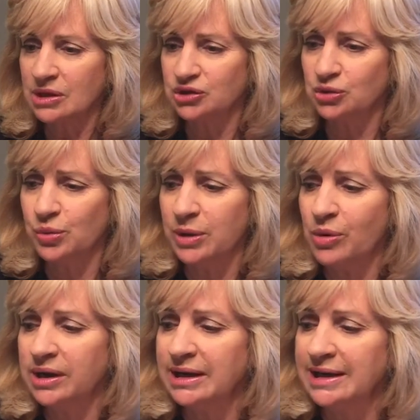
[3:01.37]
So we
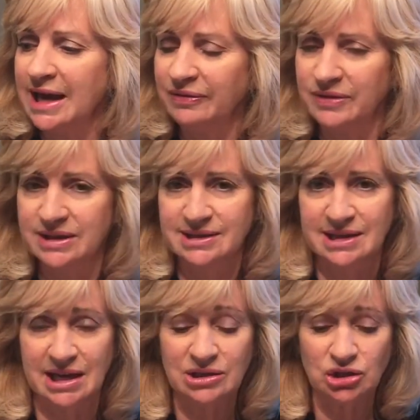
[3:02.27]
want to get this
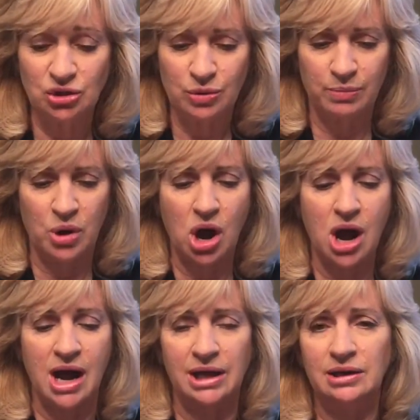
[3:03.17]
into a
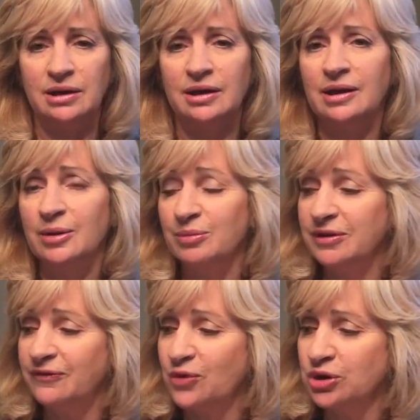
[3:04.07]
pot
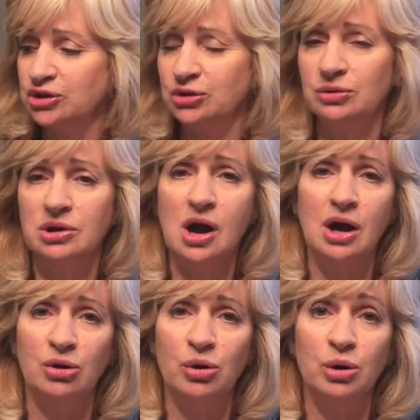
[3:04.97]
before too
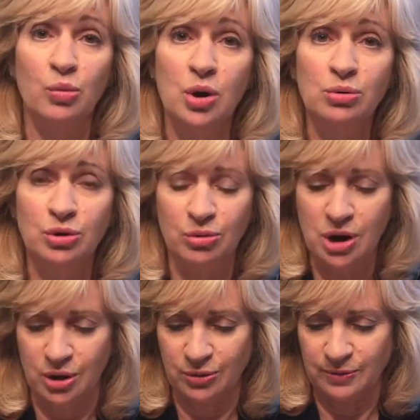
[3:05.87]
long or it won't
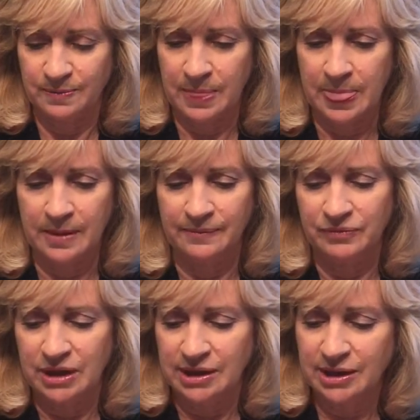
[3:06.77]
grow.
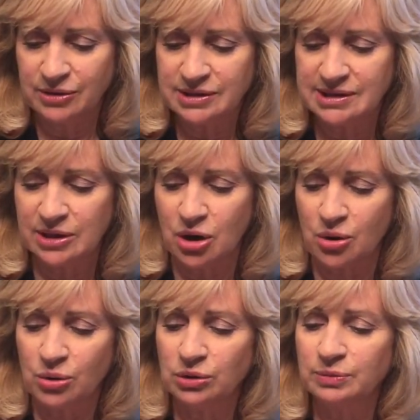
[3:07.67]
Here's the
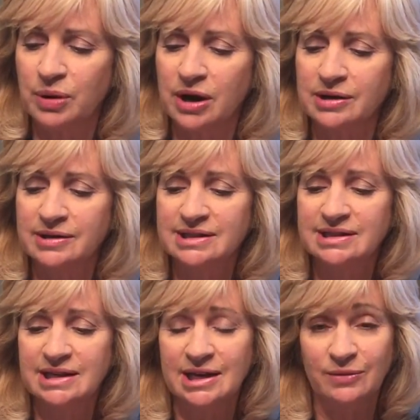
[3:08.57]
old part of the
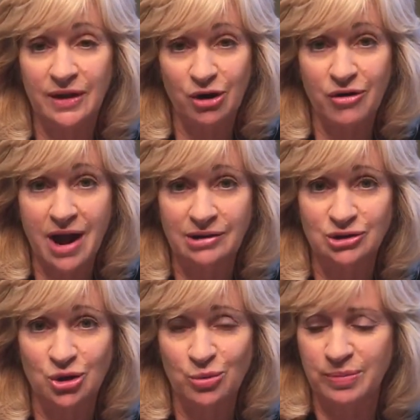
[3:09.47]
seed that cracked
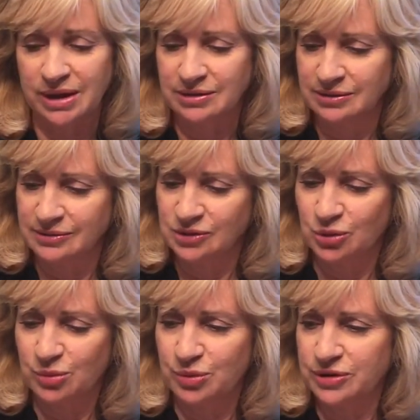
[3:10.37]
open. So
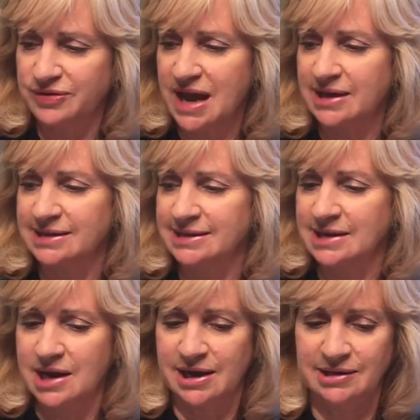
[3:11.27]
we'll put that
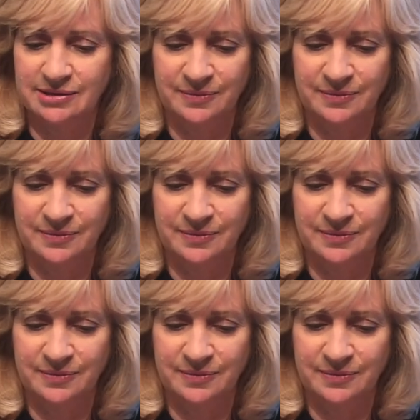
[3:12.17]
aside.